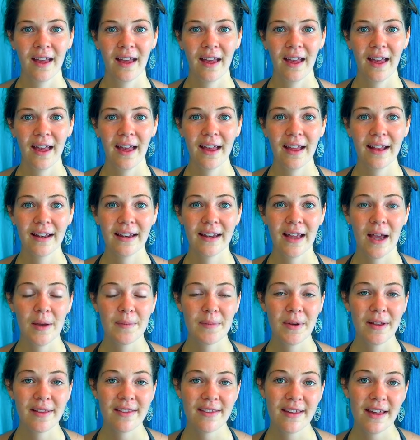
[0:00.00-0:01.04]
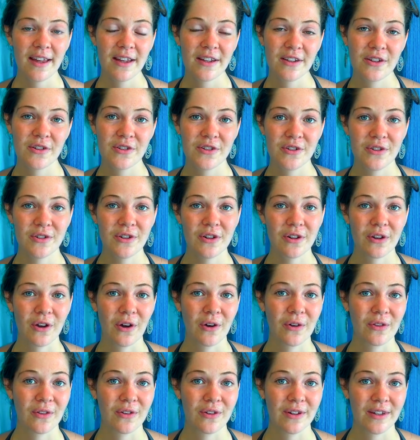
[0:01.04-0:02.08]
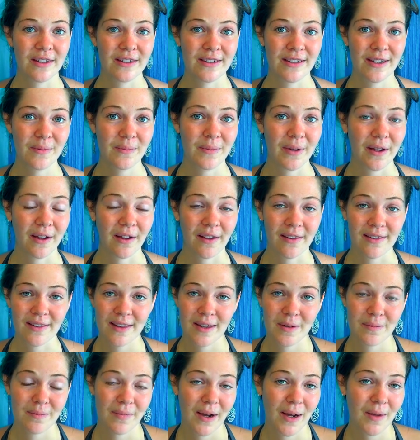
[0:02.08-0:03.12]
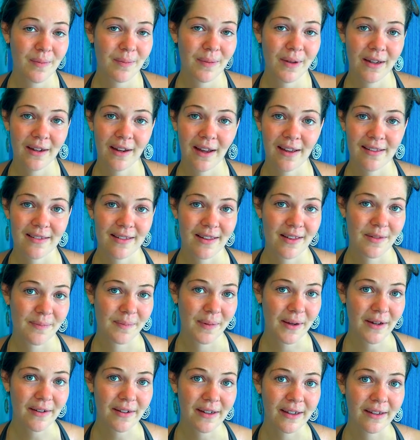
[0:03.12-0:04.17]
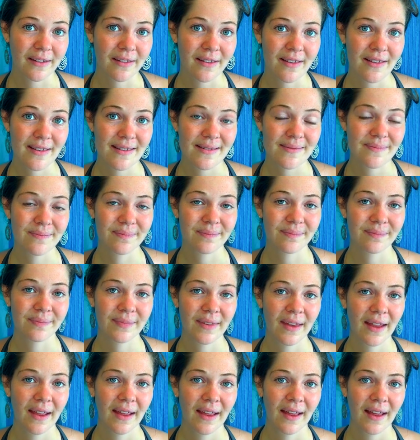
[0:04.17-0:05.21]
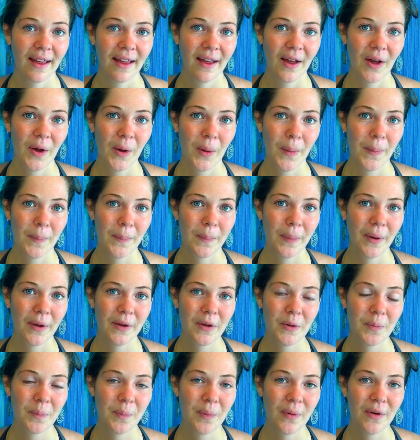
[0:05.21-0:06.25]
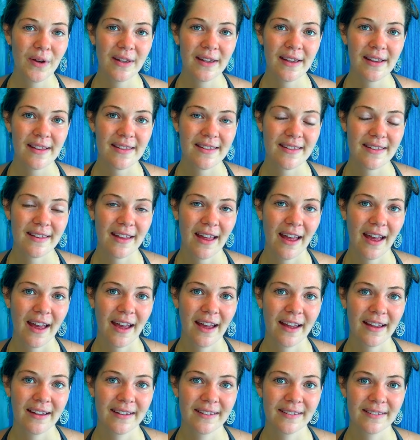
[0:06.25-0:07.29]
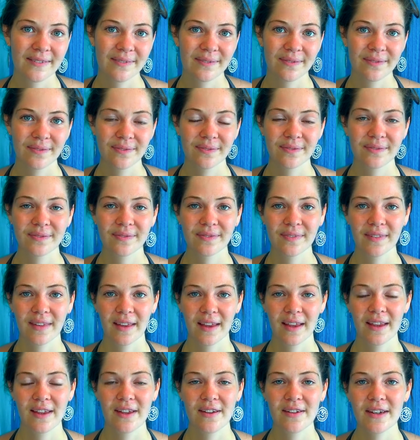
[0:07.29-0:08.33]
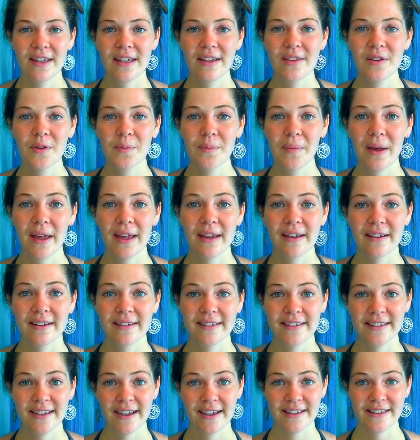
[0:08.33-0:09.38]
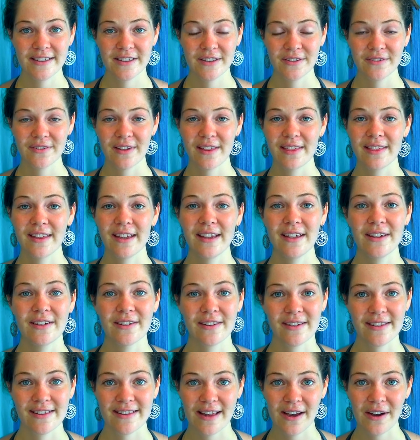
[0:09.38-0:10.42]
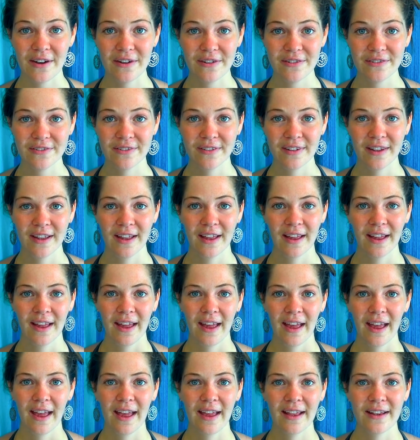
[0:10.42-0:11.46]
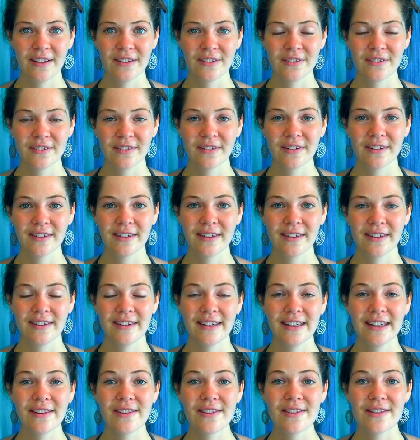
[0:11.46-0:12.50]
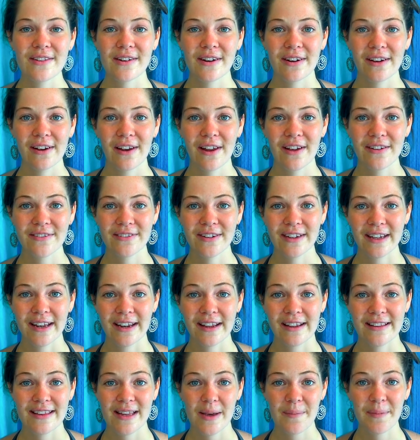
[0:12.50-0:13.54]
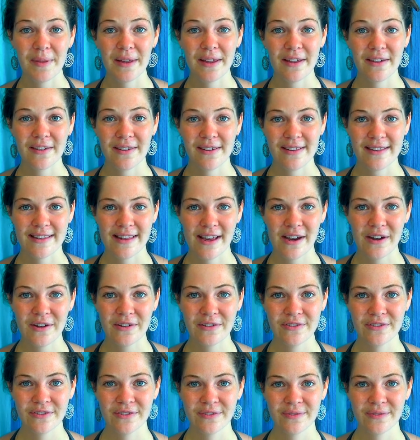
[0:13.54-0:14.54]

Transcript: And I'm not saying you shouldn't go to the gym, because it might be a nice experience. But the point is that You need to make a change within yourself, and you need to start loving and accepting yourself,